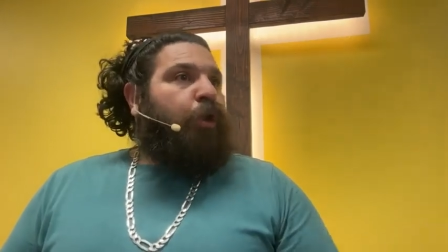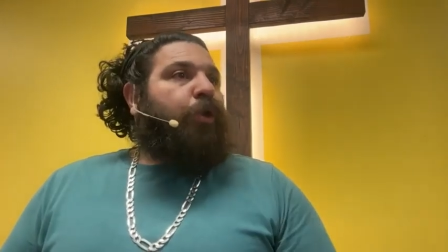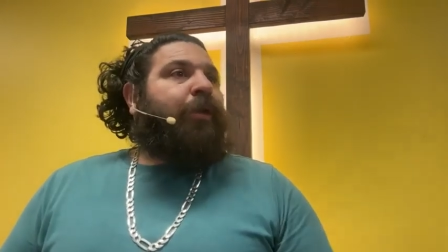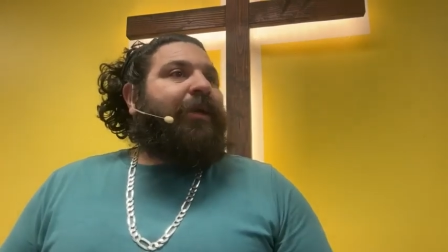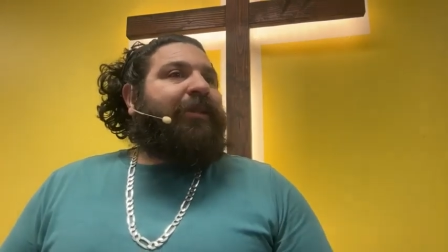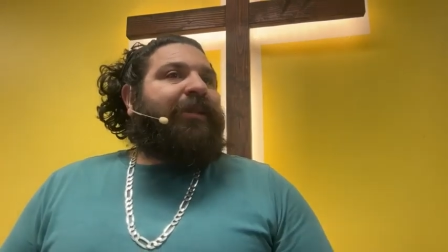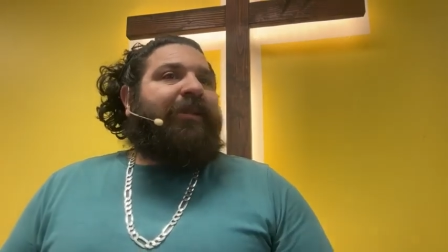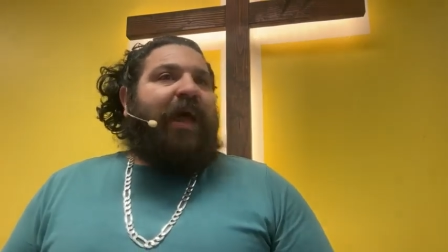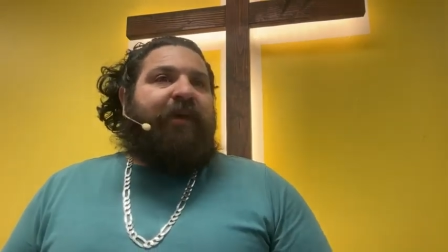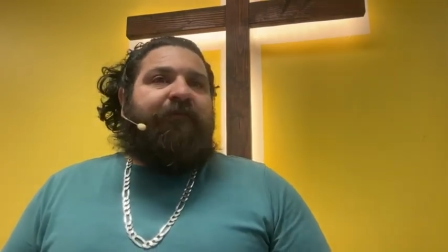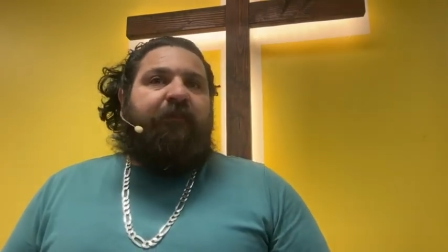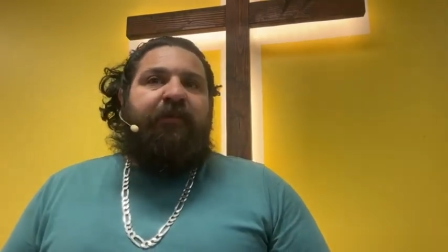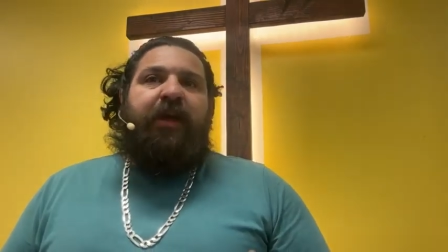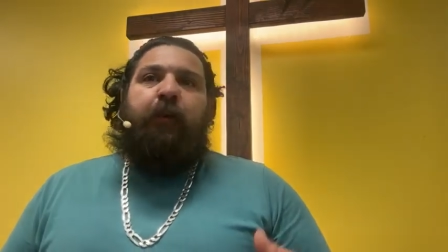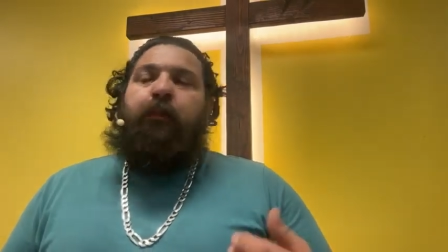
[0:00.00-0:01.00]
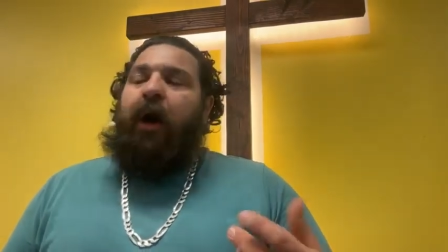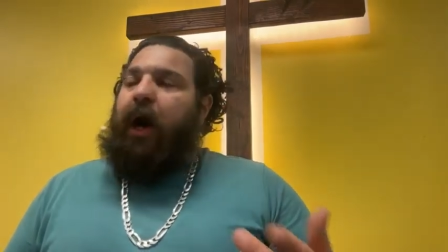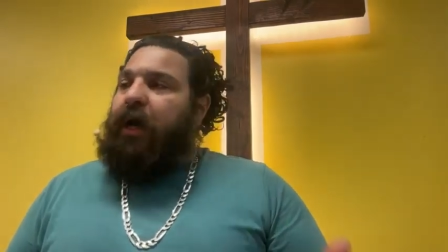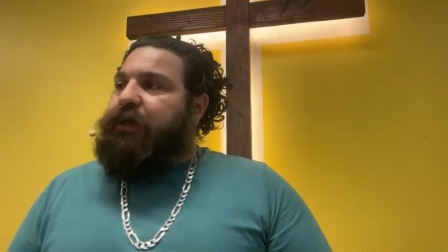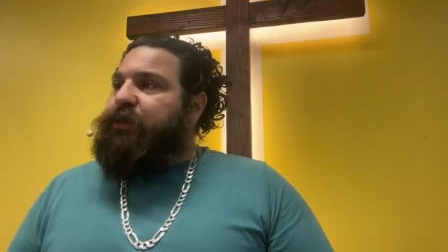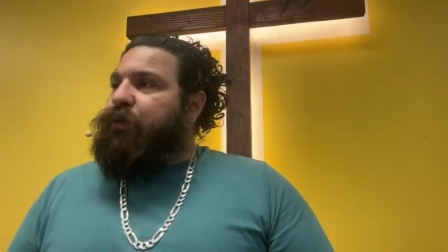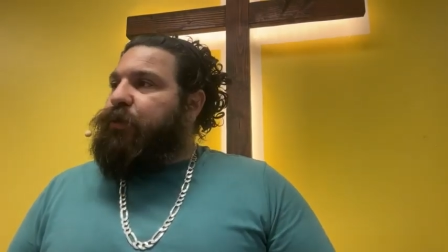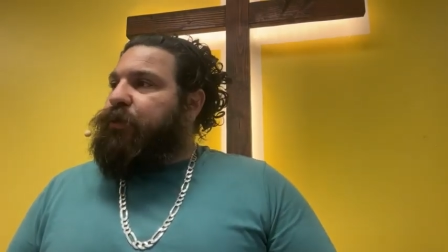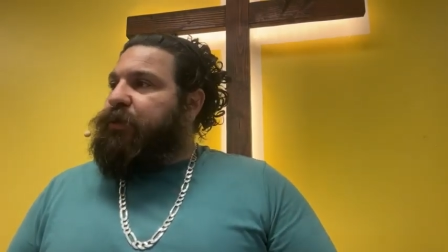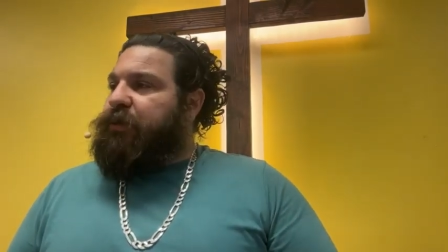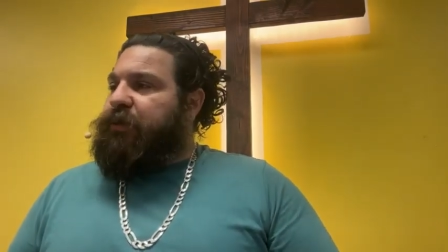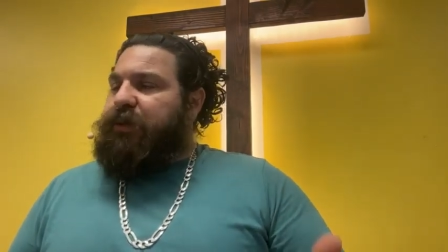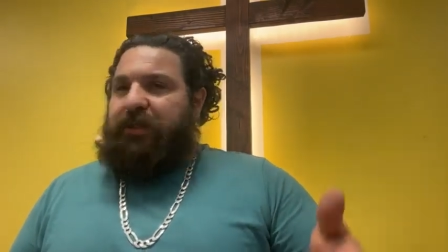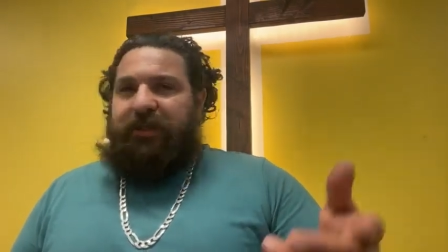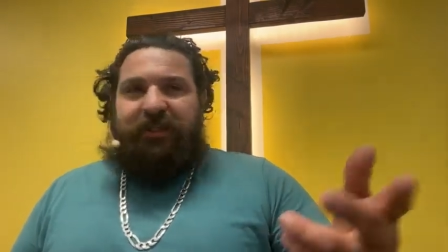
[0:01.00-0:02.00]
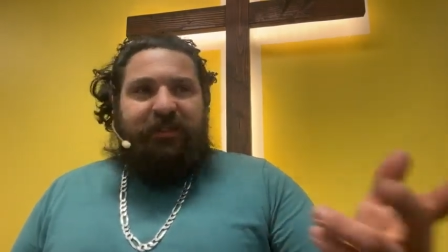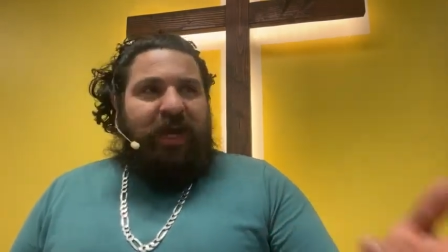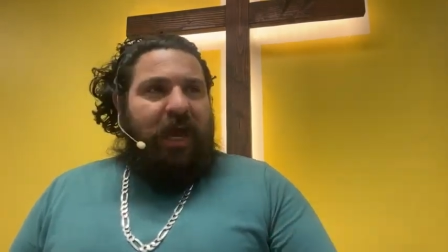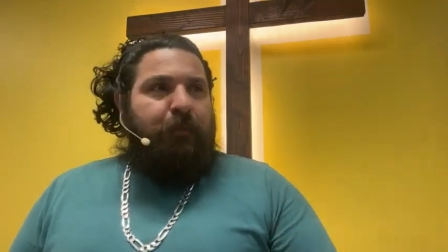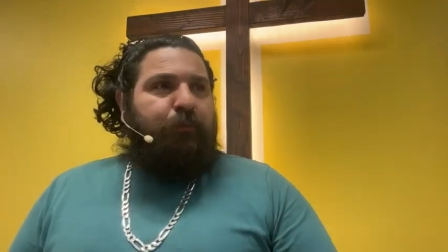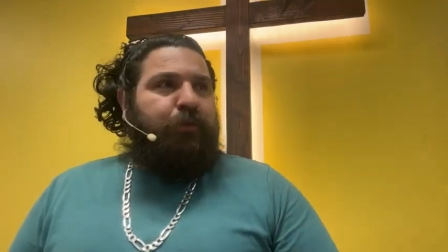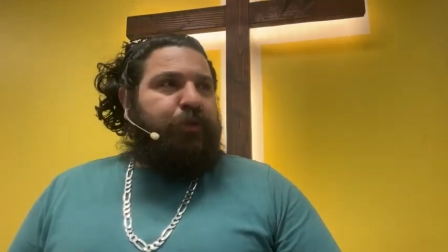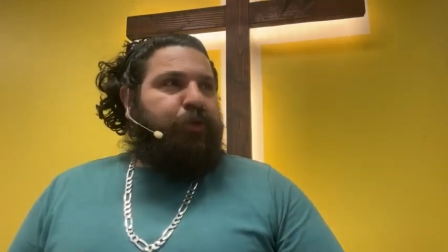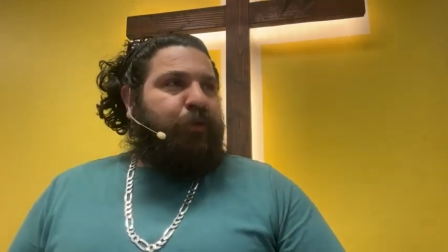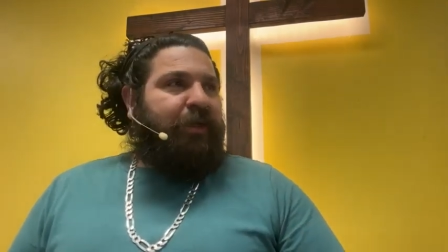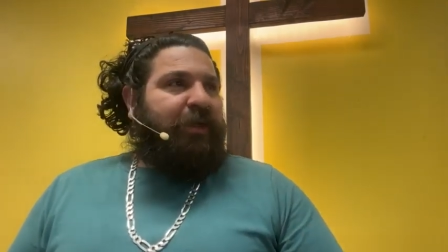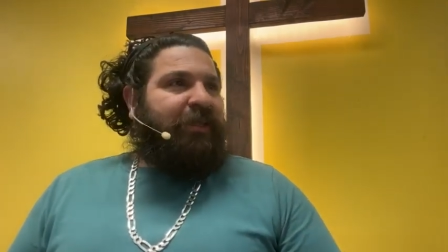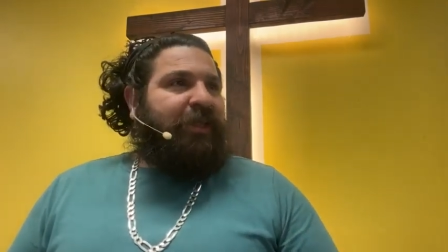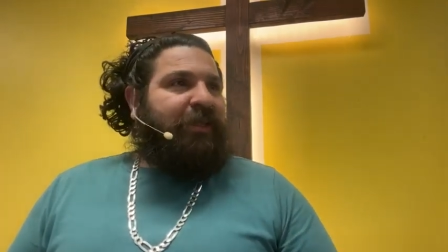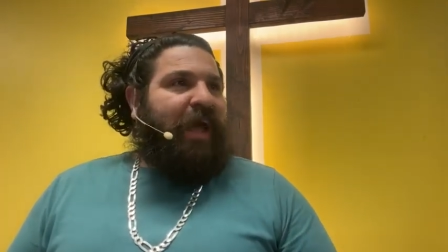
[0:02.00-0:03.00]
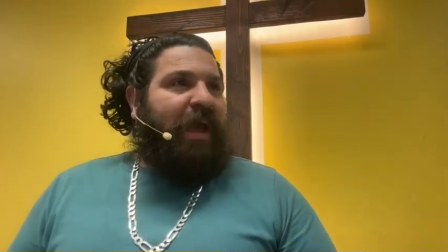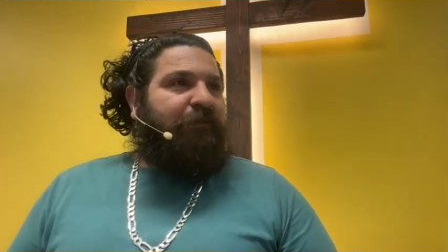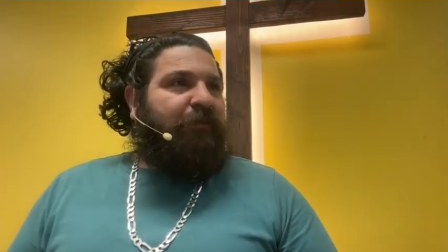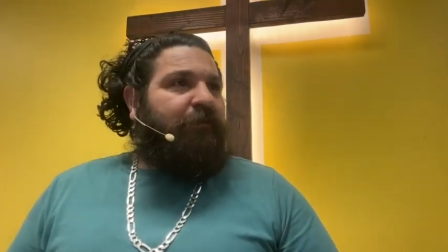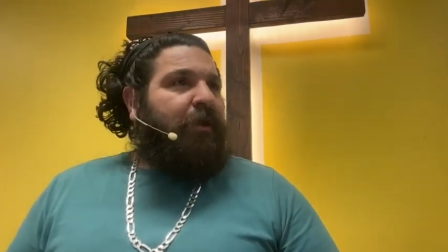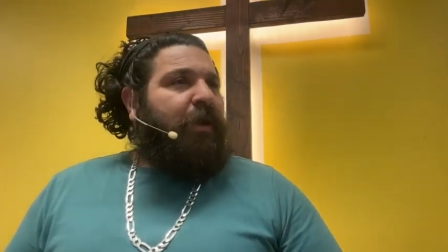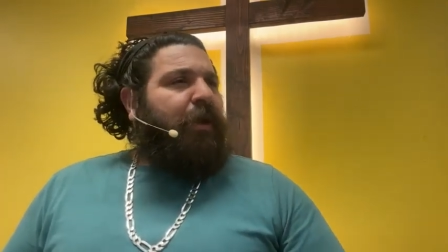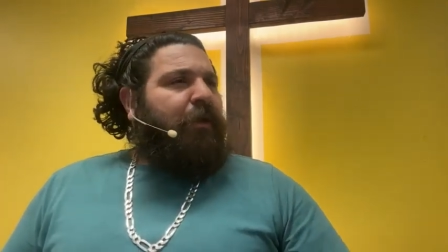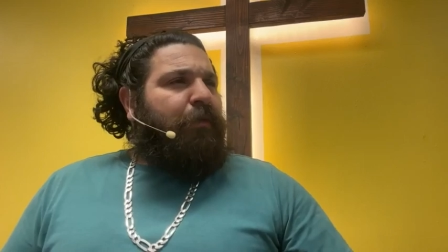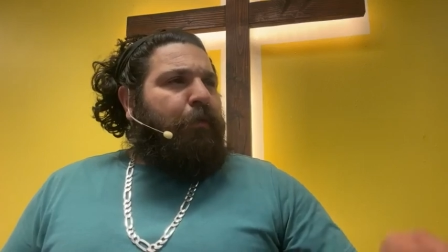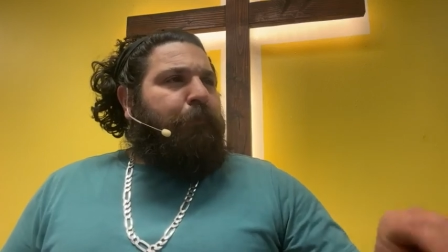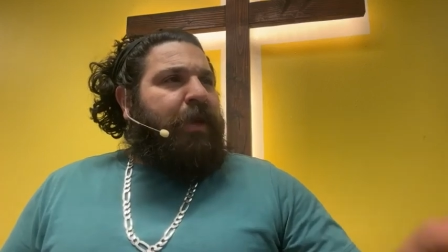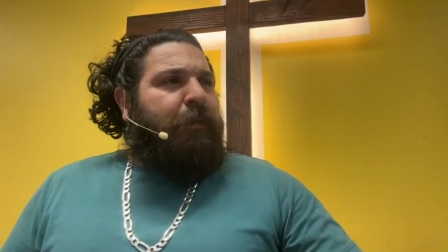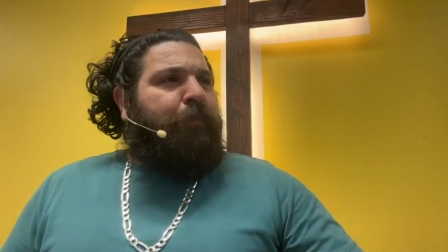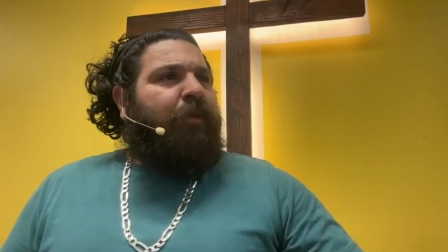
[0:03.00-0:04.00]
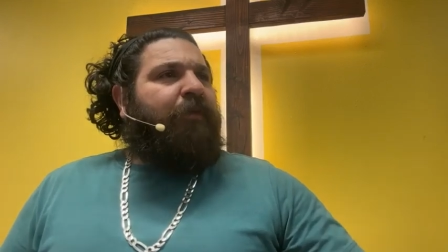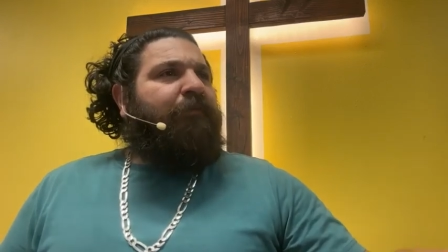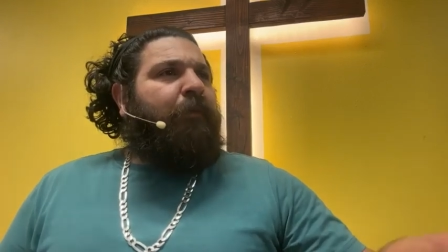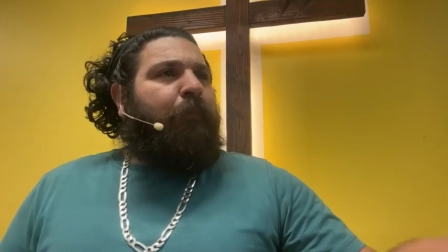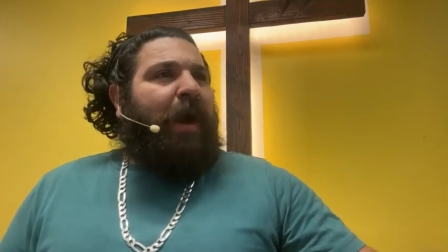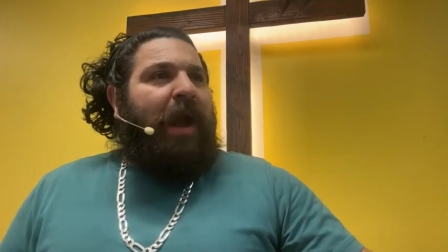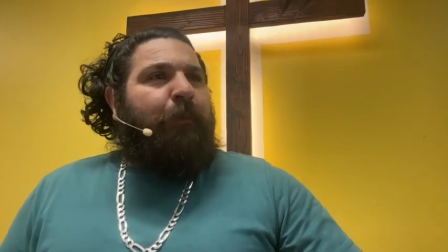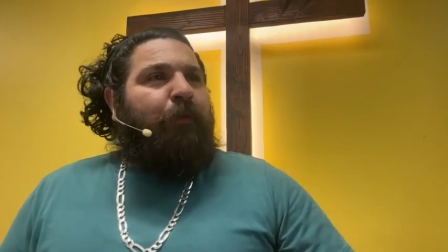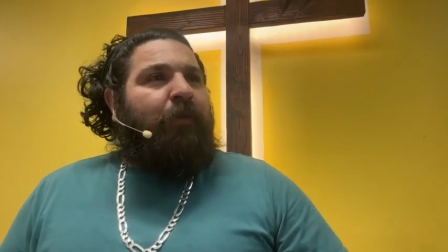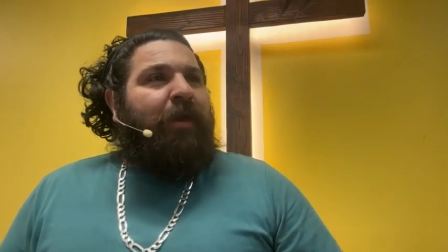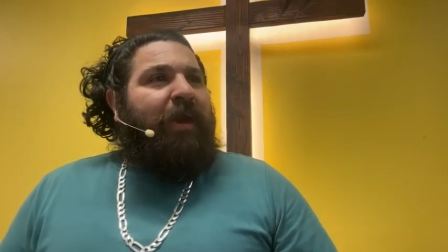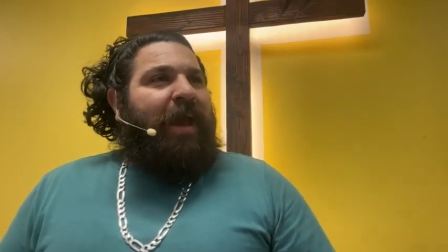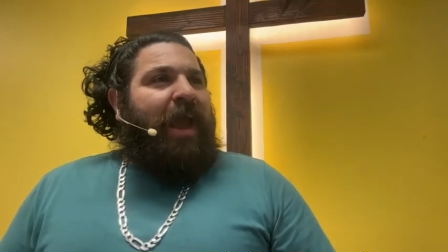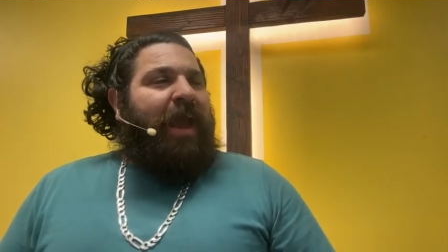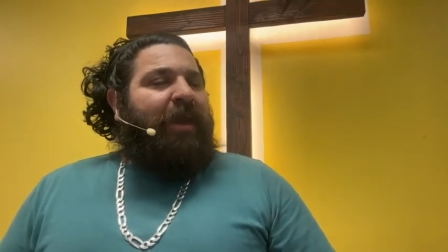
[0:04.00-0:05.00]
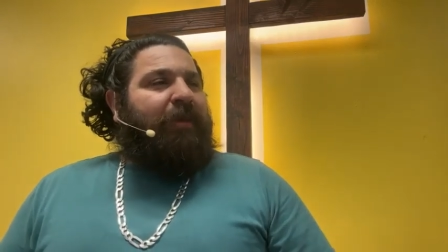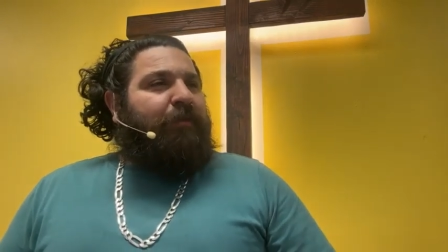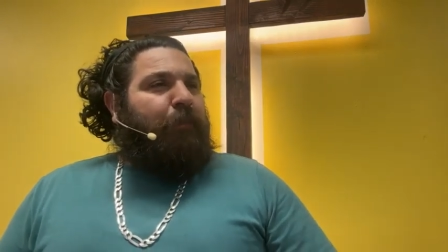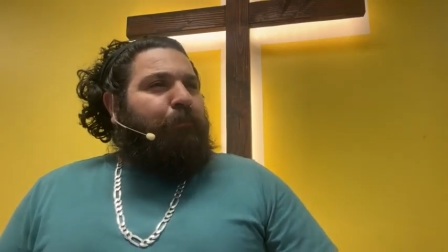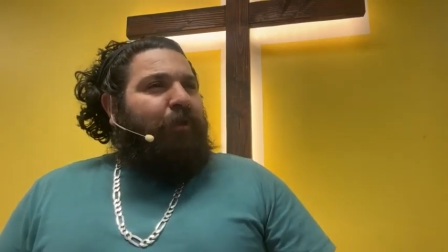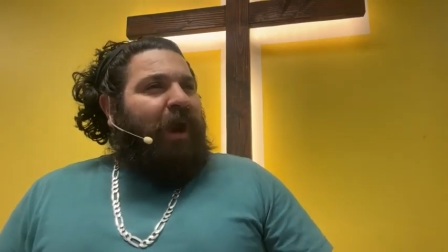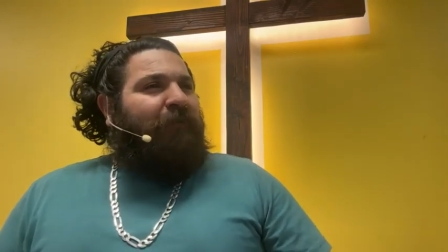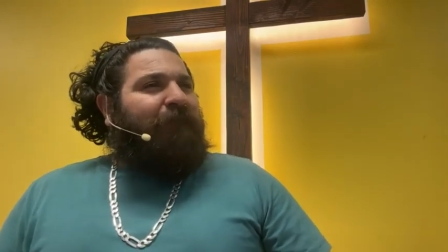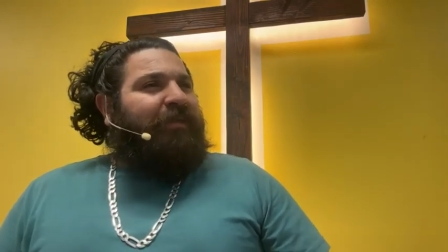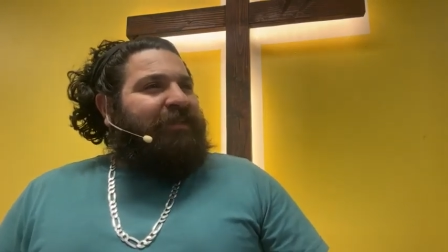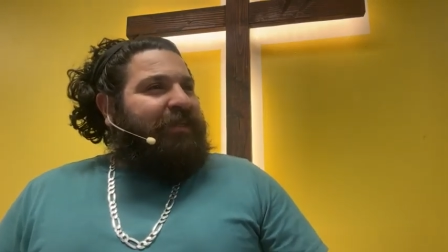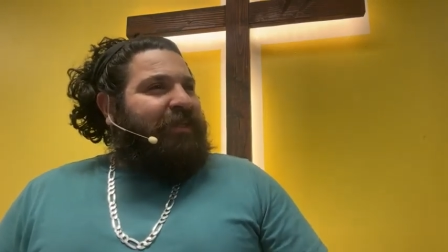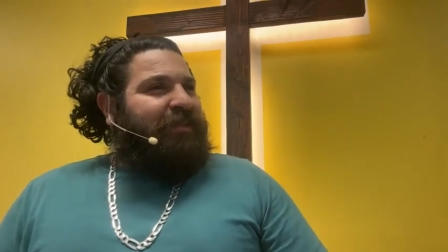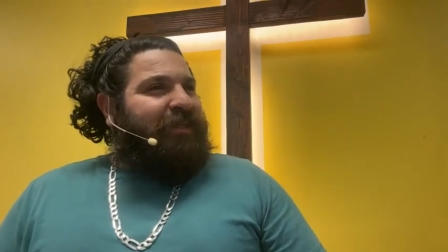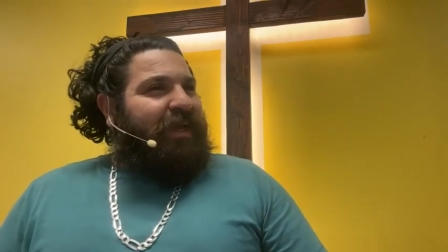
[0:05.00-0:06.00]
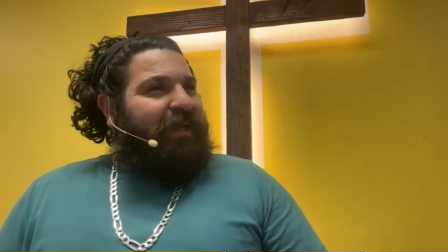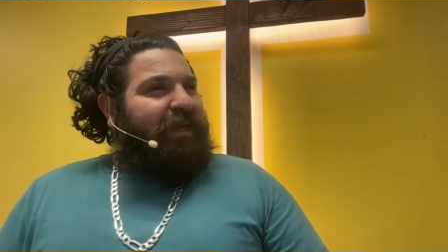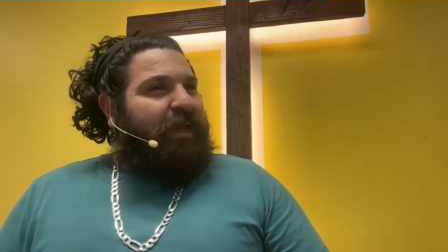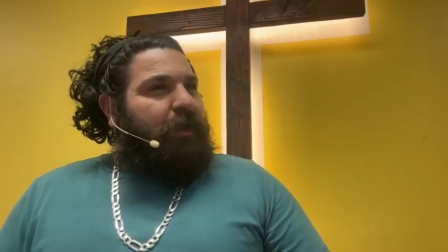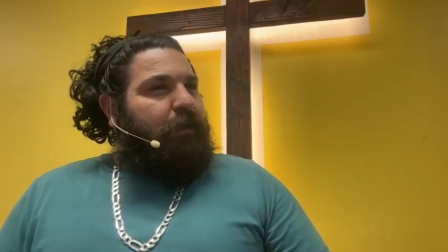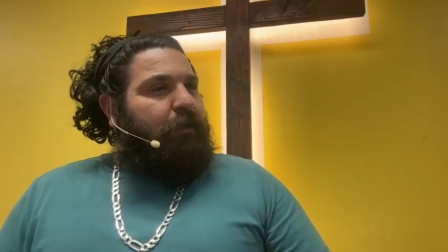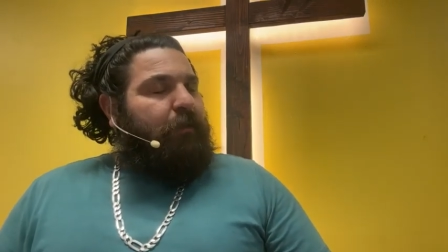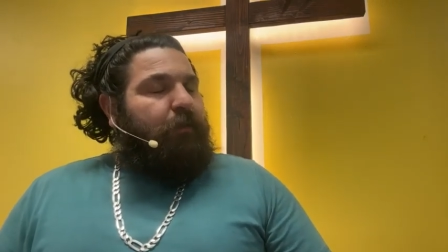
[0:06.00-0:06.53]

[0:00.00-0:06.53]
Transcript: you look at the life of the apostles, the disciples, you look at the life of the people of the Bible and the prophets, and it's like